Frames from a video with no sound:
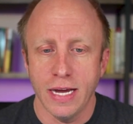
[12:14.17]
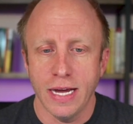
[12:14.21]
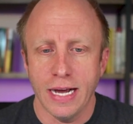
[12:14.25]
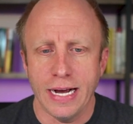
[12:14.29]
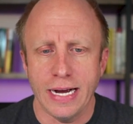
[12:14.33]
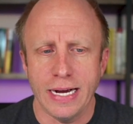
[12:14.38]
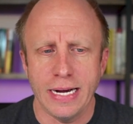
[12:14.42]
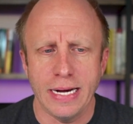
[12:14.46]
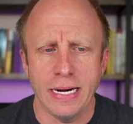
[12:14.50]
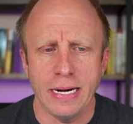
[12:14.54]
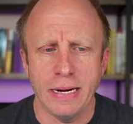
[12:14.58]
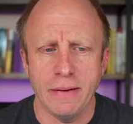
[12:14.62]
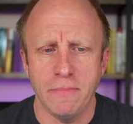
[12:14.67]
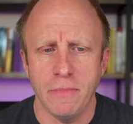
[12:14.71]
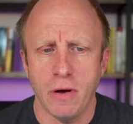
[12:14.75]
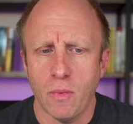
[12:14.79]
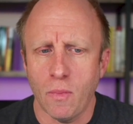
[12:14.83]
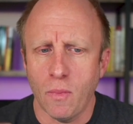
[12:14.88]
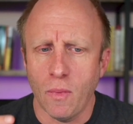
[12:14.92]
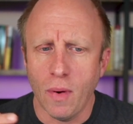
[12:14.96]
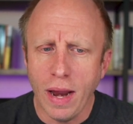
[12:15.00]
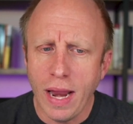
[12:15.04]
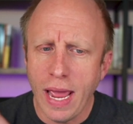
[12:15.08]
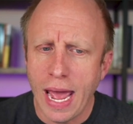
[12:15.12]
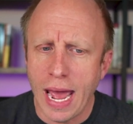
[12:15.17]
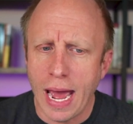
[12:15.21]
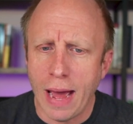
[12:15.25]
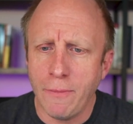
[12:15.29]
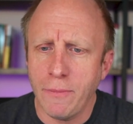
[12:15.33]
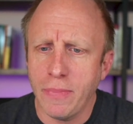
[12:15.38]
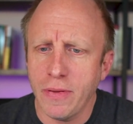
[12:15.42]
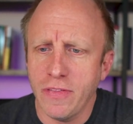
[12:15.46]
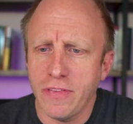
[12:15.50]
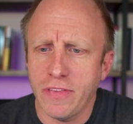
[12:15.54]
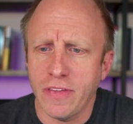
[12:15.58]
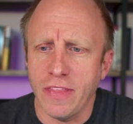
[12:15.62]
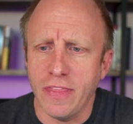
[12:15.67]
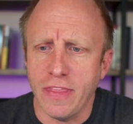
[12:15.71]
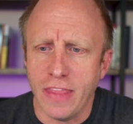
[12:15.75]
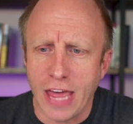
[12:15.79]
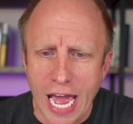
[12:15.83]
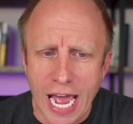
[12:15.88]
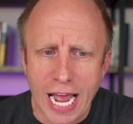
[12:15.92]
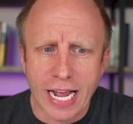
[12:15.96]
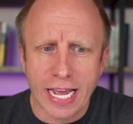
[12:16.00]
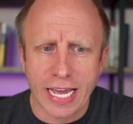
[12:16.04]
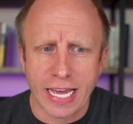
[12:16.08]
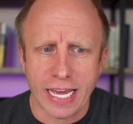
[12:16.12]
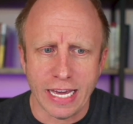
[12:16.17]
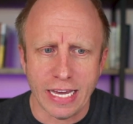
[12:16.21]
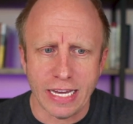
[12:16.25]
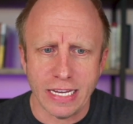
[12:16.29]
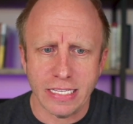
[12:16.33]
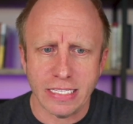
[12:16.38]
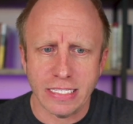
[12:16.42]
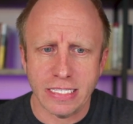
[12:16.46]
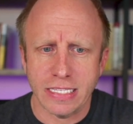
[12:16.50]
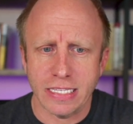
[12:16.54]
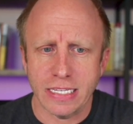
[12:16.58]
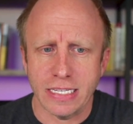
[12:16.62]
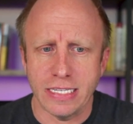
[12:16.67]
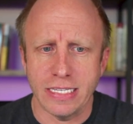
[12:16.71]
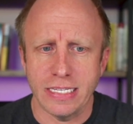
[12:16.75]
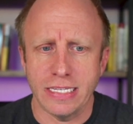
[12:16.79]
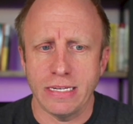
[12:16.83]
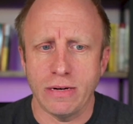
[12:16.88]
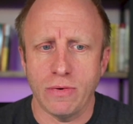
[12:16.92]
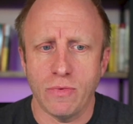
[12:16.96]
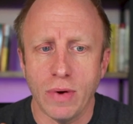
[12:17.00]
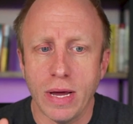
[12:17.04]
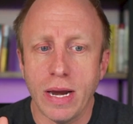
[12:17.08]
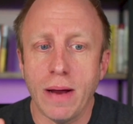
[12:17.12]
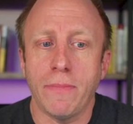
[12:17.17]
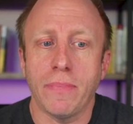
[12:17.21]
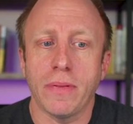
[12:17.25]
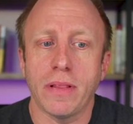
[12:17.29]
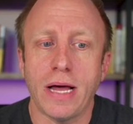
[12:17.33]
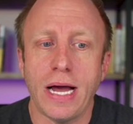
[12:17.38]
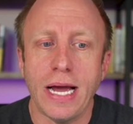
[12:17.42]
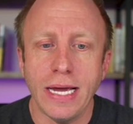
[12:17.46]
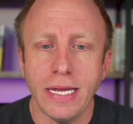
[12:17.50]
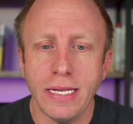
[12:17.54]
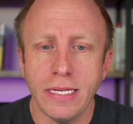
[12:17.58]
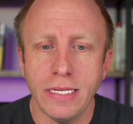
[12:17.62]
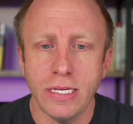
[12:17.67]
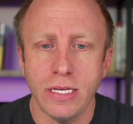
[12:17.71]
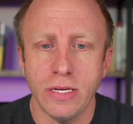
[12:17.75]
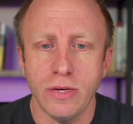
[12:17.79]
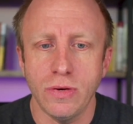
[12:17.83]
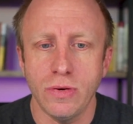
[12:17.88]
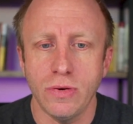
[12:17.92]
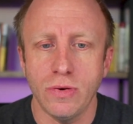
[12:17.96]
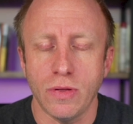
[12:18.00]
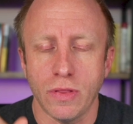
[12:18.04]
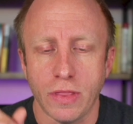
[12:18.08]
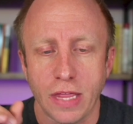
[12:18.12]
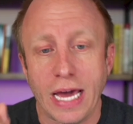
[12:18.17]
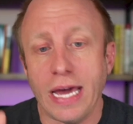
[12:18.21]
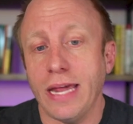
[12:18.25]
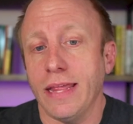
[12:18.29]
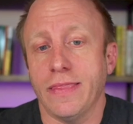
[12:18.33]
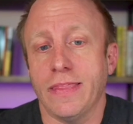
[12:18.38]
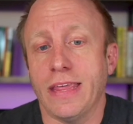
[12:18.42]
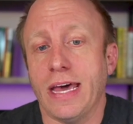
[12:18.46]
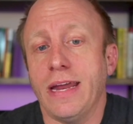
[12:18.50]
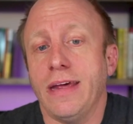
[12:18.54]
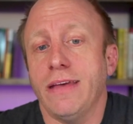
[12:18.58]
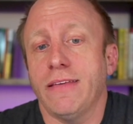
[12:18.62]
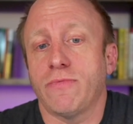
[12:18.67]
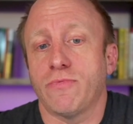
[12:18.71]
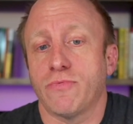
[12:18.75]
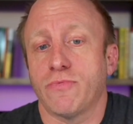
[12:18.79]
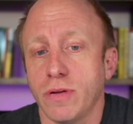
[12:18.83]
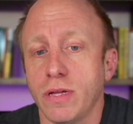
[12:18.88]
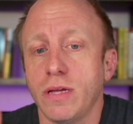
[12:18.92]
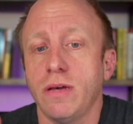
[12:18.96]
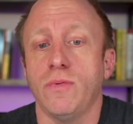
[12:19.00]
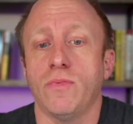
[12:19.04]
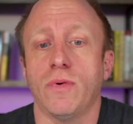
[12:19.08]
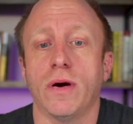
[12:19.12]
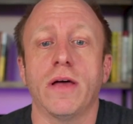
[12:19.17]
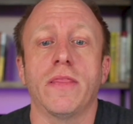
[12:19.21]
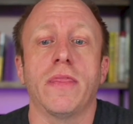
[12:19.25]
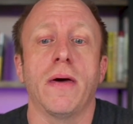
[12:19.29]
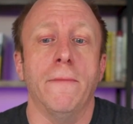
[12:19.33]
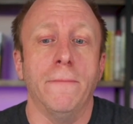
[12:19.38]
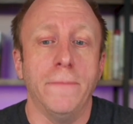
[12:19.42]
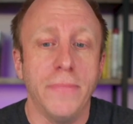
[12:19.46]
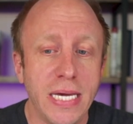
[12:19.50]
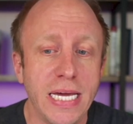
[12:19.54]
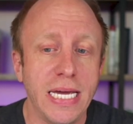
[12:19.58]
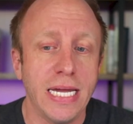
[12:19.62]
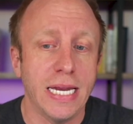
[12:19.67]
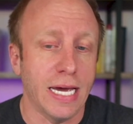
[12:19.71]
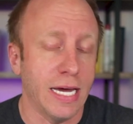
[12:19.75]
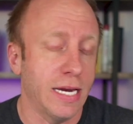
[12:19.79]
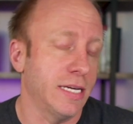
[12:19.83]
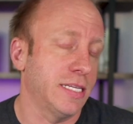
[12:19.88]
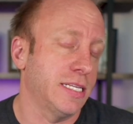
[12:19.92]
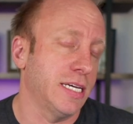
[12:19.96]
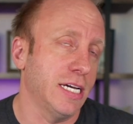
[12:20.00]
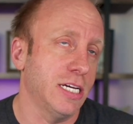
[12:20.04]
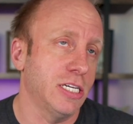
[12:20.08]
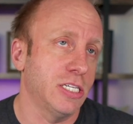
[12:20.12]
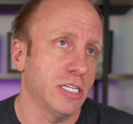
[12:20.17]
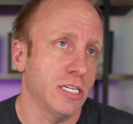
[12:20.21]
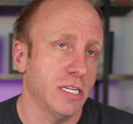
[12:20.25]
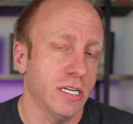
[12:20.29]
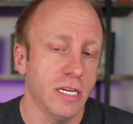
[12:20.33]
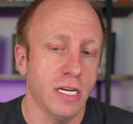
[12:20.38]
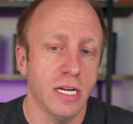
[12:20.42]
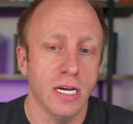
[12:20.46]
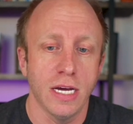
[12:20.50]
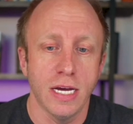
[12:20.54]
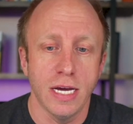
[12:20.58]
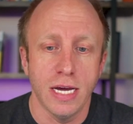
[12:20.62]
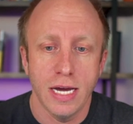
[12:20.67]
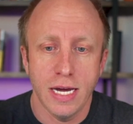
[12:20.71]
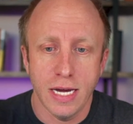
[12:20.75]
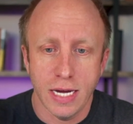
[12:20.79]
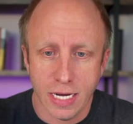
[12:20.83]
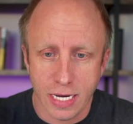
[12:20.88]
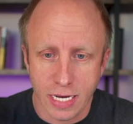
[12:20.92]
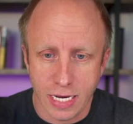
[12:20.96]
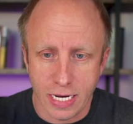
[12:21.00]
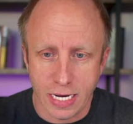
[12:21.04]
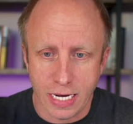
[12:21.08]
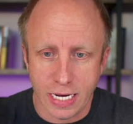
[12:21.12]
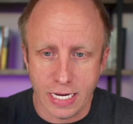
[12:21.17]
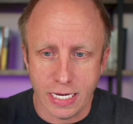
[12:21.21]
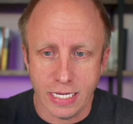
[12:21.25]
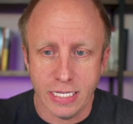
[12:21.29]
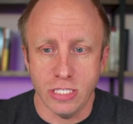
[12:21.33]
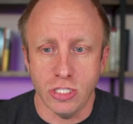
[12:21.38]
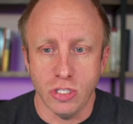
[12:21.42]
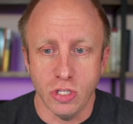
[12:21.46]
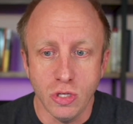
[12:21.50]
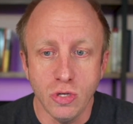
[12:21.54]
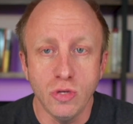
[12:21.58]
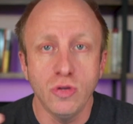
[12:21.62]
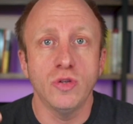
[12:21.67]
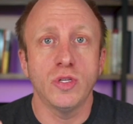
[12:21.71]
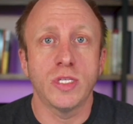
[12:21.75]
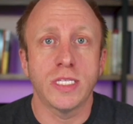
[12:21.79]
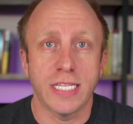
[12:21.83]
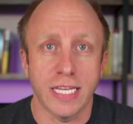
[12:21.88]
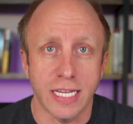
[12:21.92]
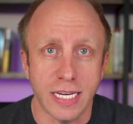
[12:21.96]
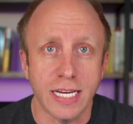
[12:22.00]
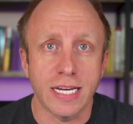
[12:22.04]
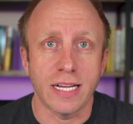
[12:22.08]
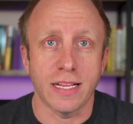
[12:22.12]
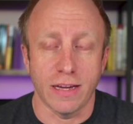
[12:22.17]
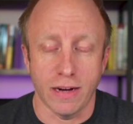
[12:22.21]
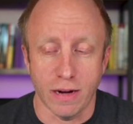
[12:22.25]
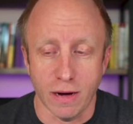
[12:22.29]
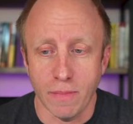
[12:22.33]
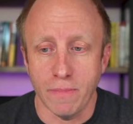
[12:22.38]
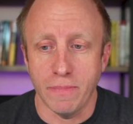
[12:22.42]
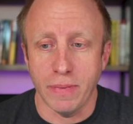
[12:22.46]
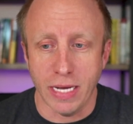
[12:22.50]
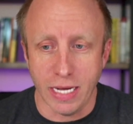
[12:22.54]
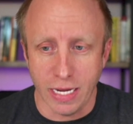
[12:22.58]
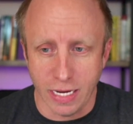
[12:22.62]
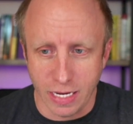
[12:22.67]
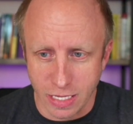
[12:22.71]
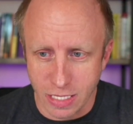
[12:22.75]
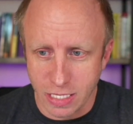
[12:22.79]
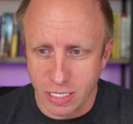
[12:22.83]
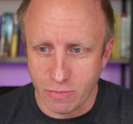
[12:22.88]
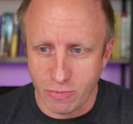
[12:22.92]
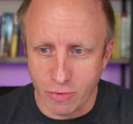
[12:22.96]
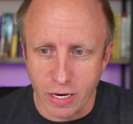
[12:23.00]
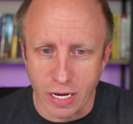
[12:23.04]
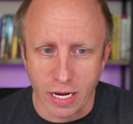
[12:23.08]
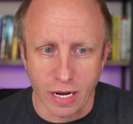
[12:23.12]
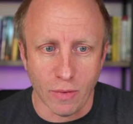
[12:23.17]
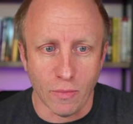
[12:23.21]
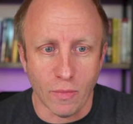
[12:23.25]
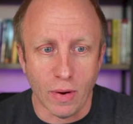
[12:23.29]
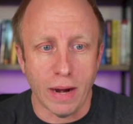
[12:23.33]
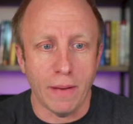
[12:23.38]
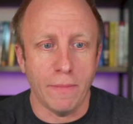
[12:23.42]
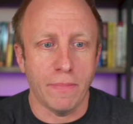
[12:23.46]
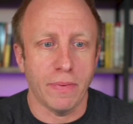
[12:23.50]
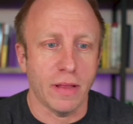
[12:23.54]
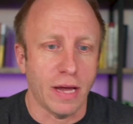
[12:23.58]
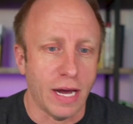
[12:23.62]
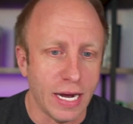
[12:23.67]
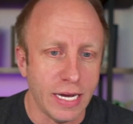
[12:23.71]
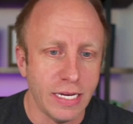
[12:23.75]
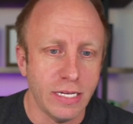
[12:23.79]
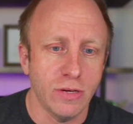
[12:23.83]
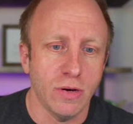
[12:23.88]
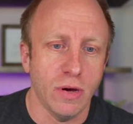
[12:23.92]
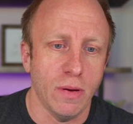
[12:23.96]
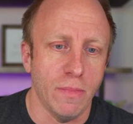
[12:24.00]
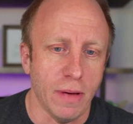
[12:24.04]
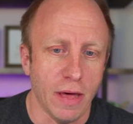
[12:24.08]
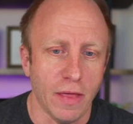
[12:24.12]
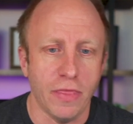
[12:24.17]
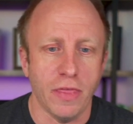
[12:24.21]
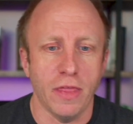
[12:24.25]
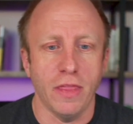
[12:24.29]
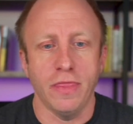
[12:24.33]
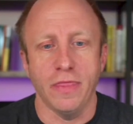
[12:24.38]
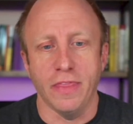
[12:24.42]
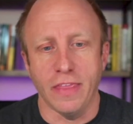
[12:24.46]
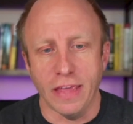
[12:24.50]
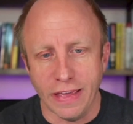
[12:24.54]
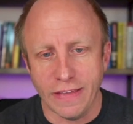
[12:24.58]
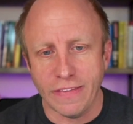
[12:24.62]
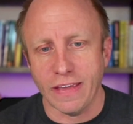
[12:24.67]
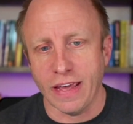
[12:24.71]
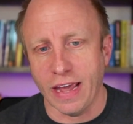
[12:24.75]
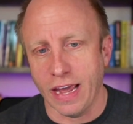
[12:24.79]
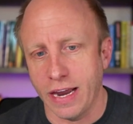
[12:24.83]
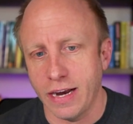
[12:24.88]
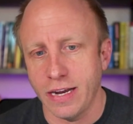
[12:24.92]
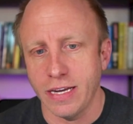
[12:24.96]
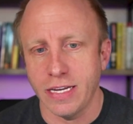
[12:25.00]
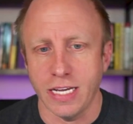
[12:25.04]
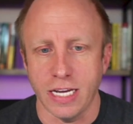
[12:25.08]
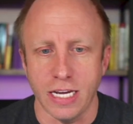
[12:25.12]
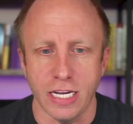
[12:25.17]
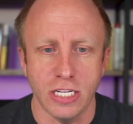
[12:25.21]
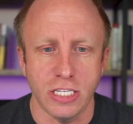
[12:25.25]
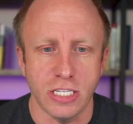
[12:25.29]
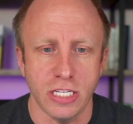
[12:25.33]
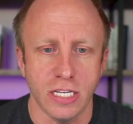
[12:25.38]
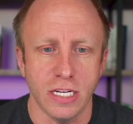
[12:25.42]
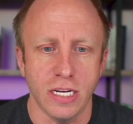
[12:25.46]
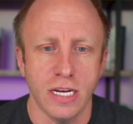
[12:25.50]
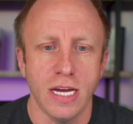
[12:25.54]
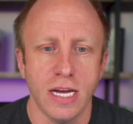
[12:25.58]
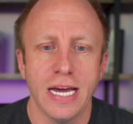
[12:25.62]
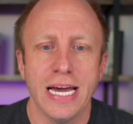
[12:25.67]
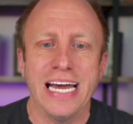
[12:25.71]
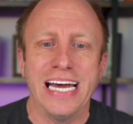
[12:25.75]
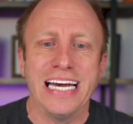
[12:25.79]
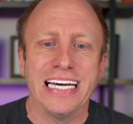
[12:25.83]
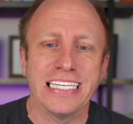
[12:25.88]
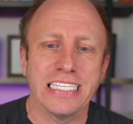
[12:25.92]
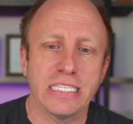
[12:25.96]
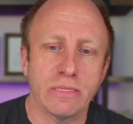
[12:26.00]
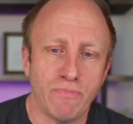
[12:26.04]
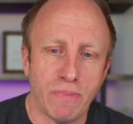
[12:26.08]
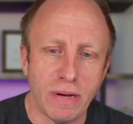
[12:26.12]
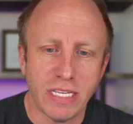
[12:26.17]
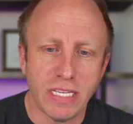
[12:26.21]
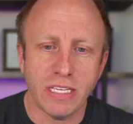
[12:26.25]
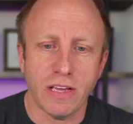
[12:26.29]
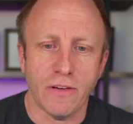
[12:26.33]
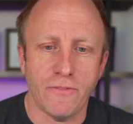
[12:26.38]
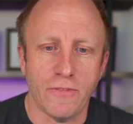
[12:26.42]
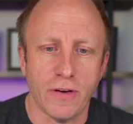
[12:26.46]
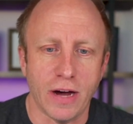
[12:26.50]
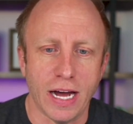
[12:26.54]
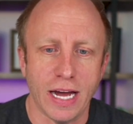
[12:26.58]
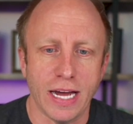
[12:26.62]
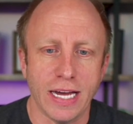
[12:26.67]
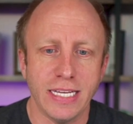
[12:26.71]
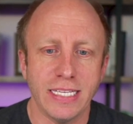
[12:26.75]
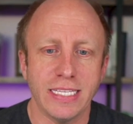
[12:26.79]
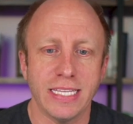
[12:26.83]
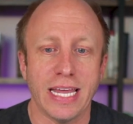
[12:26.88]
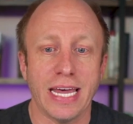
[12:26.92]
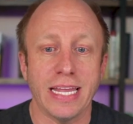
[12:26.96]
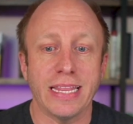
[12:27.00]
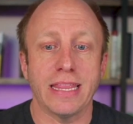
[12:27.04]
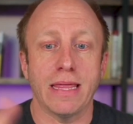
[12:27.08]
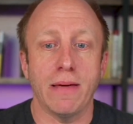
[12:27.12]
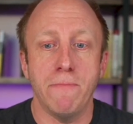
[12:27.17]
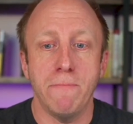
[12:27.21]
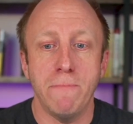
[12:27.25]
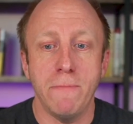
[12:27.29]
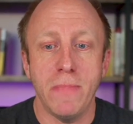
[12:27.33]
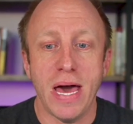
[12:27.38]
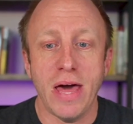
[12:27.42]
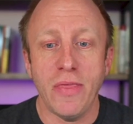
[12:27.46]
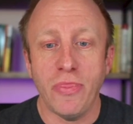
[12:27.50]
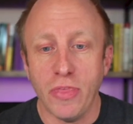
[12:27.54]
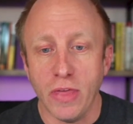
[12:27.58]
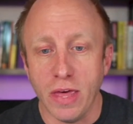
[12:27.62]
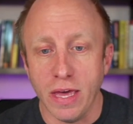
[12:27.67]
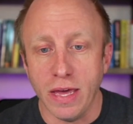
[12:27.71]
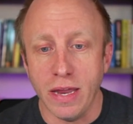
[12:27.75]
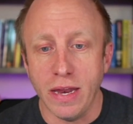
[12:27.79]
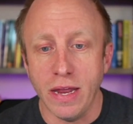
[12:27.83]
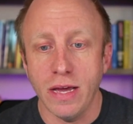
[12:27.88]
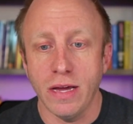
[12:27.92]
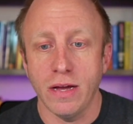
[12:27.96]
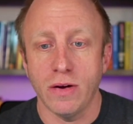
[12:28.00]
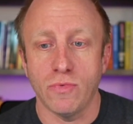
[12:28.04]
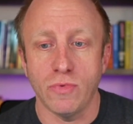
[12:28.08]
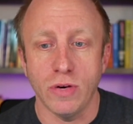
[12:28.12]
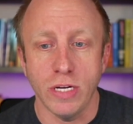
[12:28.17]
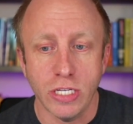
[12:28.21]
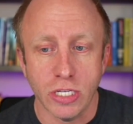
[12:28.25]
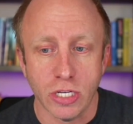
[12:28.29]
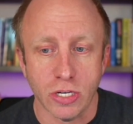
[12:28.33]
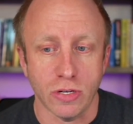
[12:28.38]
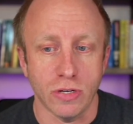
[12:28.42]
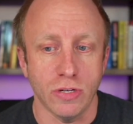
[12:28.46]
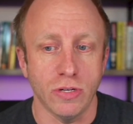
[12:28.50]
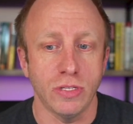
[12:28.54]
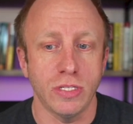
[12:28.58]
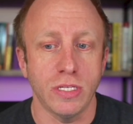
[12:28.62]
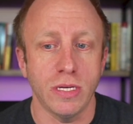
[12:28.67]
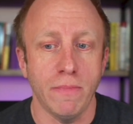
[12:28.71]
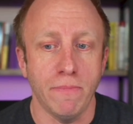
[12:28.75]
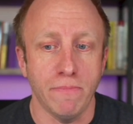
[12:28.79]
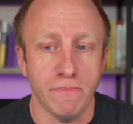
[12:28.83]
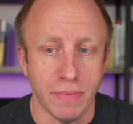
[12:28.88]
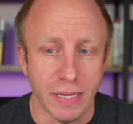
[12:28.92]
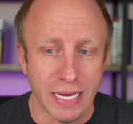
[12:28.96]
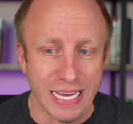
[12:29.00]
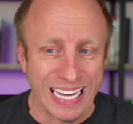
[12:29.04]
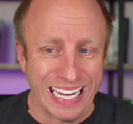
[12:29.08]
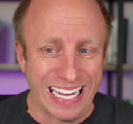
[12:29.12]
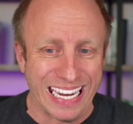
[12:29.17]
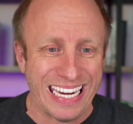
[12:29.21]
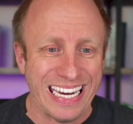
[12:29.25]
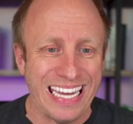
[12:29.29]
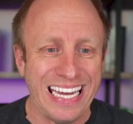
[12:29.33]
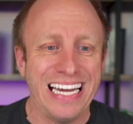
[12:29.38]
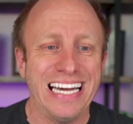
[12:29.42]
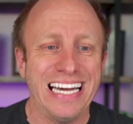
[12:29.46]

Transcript: What happens in that case? When applied to that, that is really where the bean annotation is used to declare a bean in Spring. When applied to a method, this annotation specifies that the method returns a bean